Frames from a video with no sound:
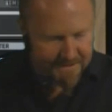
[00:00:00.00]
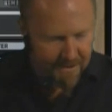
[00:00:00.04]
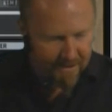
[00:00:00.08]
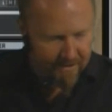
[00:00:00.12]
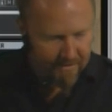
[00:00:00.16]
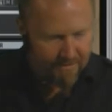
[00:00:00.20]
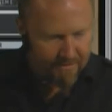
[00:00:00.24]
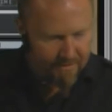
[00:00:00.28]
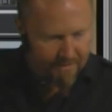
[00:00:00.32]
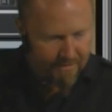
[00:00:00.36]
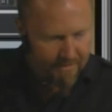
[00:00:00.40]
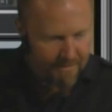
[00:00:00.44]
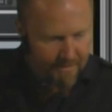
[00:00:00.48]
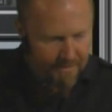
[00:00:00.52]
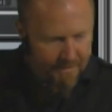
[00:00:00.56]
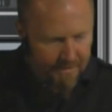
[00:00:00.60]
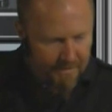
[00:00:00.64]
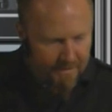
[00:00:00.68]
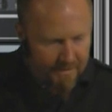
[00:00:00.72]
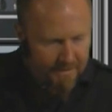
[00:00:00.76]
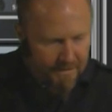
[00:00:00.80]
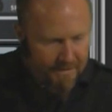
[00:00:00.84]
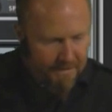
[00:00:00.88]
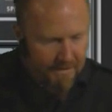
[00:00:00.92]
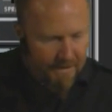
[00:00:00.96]
So
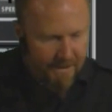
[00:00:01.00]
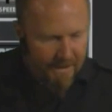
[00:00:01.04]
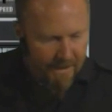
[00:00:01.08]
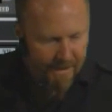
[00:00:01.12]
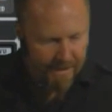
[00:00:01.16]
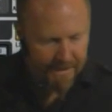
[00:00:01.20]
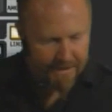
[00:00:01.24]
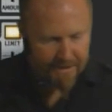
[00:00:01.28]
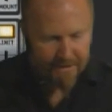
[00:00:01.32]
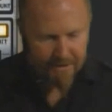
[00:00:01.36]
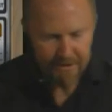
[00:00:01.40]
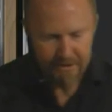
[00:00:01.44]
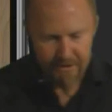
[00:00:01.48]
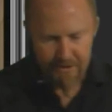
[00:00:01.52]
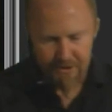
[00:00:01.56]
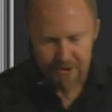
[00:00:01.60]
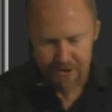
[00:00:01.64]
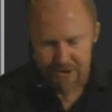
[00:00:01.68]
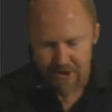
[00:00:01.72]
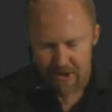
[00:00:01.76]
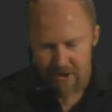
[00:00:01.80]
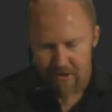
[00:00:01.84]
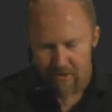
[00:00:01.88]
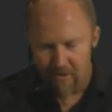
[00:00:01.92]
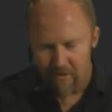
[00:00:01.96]
I can
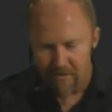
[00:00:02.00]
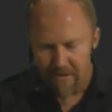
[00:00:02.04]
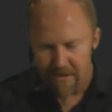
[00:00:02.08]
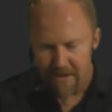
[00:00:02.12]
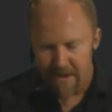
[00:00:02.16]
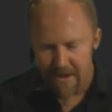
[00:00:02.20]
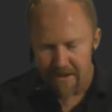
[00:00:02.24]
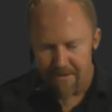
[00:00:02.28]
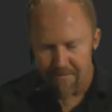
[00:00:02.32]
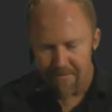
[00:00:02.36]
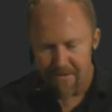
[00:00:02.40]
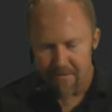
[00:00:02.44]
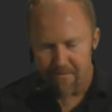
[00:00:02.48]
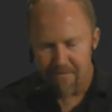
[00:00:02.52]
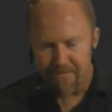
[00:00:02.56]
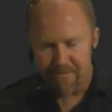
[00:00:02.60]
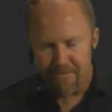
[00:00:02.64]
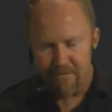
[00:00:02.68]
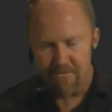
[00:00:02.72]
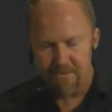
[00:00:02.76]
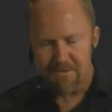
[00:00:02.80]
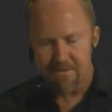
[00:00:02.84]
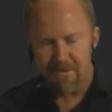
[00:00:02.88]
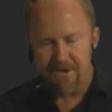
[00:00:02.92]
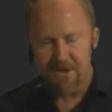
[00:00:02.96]
control, the
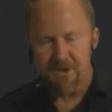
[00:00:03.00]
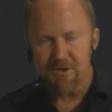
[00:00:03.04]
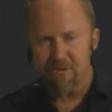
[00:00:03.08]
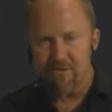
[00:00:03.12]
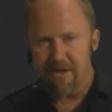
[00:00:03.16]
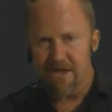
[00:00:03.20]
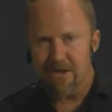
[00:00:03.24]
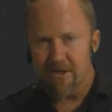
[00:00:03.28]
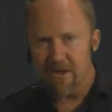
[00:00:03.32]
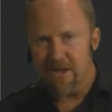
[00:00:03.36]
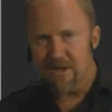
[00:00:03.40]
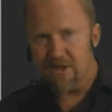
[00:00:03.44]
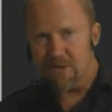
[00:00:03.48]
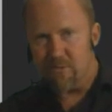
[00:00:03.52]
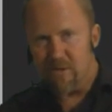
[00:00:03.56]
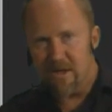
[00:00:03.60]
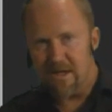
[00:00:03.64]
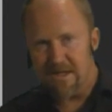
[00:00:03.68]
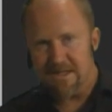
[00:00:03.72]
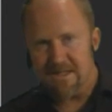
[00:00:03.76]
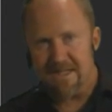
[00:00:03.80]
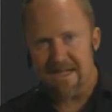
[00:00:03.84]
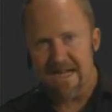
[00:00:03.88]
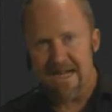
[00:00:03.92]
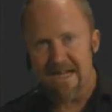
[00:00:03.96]
performance mode is really good as well
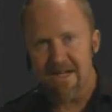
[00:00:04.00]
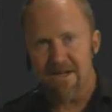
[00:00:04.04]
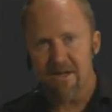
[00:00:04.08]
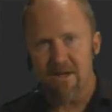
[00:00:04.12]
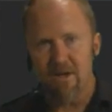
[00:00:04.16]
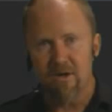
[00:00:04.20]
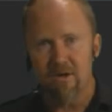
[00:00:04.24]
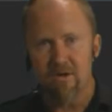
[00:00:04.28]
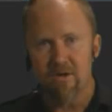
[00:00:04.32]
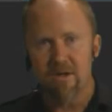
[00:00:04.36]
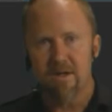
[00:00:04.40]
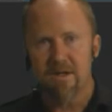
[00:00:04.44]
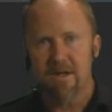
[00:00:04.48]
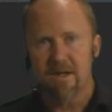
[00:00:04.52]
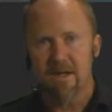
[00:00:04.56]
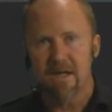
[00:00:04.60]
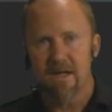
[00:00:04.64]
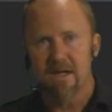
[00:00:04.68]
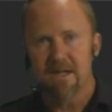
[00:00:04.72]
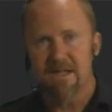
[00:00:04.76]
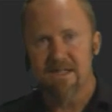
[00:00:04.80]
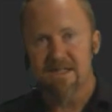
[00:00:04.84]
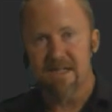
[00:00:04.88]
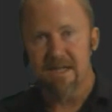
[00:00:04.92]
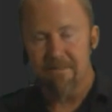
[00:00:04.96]
as an analog
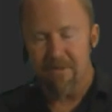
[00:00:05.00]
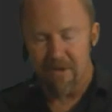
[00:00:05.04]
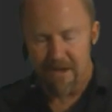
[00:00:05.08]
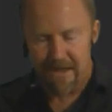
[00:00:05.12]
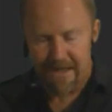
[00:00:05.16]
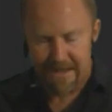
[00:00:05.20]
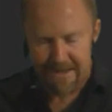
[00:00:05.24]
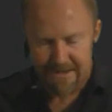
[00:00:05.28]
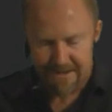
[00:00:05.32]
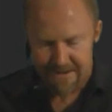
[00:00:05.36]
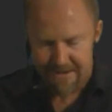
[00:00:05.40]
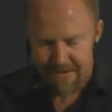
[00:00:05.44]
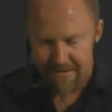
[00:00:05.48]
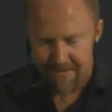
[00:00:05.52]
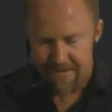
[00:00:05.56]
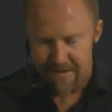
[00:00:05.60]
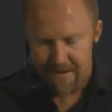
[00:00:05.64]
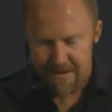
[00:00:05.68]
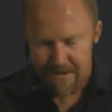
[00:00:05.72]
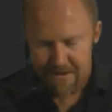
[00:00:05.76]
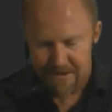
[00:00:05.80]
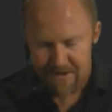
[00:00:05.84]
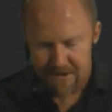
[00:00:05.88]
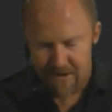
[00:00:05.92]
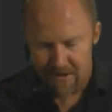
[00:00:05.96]
simulator.
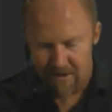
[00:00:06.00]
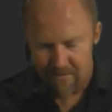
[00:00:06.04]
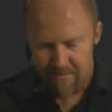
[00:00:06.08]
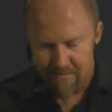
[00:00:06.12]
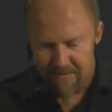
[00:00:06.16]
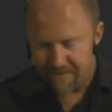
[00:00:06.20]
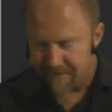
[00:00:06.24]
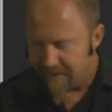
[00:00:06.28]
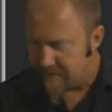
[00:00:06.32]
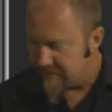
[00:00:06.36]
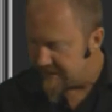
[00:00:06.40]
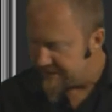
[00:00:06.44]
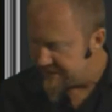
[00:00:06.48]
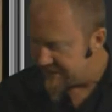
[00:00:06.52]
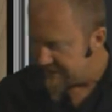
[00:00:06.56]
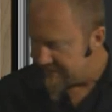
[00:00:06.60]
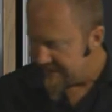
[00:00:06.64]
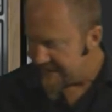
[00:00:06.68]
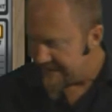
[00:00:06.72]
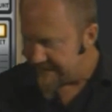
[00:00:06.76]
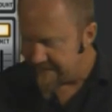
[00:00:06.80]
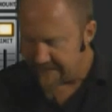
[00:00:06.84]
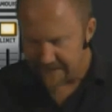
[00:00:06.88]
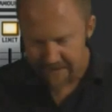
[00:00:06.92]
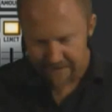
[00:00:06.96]
So before I do
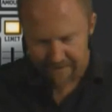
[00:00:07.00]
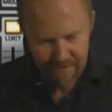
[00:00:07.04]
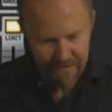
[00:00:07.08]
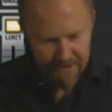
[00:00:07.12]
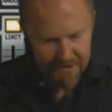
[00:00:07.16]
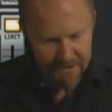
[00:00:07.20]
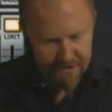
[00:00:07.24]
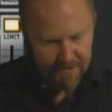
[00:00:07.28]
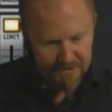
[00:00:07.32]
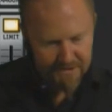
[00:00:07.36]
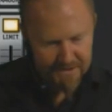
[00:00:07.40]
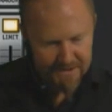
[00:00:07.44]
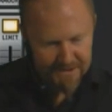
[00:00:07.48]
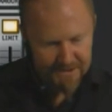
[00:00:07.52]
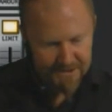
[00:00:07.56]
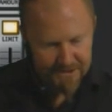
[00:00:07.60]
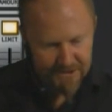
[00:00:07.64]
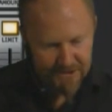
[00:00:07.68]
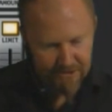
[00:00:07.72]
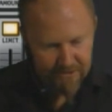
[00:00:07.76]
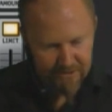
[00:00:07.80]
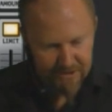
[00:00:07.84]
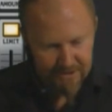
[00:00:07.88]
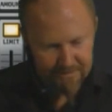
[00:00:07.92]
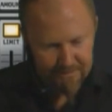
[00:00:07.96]
anything, if I use these
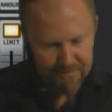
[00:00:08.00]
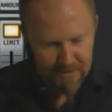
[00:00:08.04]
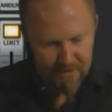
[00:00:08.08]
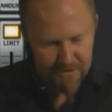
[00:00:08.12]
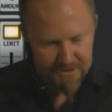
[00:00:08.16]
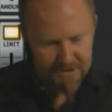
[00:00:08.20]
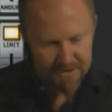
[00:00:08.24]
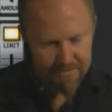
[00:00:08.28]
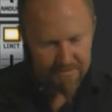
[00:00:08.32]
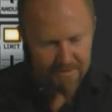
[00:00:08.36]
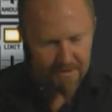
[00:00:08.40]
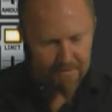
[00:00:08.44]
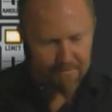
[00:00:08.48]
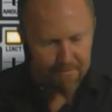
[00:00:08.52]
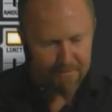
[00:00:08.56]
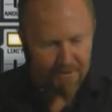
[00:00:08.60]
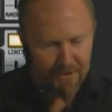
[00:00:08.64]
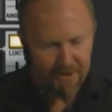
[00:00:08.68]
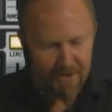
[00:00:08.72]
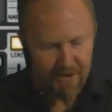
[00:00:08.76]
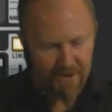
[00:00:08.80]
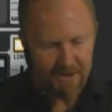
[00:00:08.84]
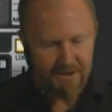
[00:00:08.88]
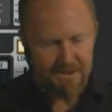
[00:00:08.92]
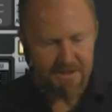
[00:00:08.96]
2 at the bottom, the
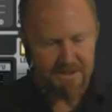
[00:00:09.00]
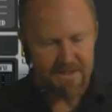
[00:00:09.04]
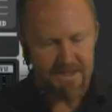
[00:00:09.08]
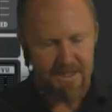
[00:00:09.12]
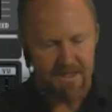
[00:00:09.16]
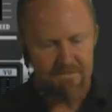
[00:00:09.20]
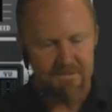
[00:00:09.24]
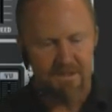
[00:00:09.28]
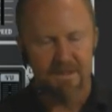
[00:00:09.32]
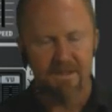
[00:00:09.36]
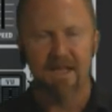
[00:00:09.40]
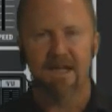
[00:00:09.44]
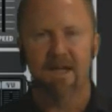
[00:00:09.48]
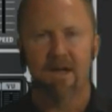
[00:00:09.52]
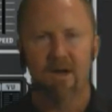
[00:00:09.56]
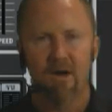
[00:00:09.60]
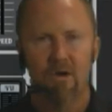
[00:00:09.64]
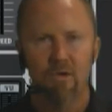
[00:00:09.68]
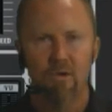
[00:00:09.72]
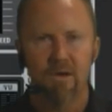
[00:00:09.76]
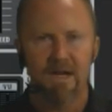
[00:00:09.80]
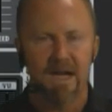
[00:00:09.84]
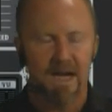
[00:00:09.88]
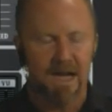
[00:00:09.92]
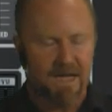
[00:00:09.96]
burst gives you that
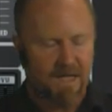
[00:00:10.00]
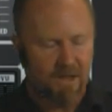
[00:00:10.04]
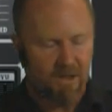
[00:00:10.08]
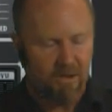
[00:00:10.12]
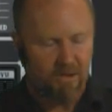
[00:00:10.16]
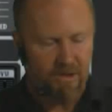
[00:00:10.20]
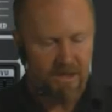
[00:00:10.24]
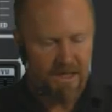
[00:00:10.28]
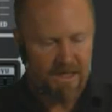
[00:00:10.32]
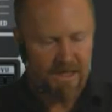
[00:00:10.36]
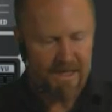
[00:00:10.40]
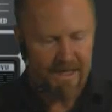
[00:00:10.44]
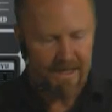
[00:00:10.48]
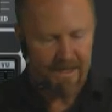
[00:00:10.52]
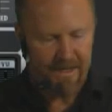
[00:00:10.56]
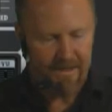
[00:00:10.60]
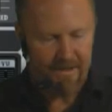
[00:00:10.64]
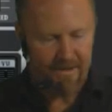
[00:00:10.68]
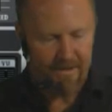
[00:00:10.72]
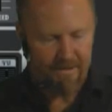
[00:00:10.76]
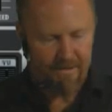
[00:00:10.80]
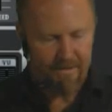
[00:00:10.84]
old analog click.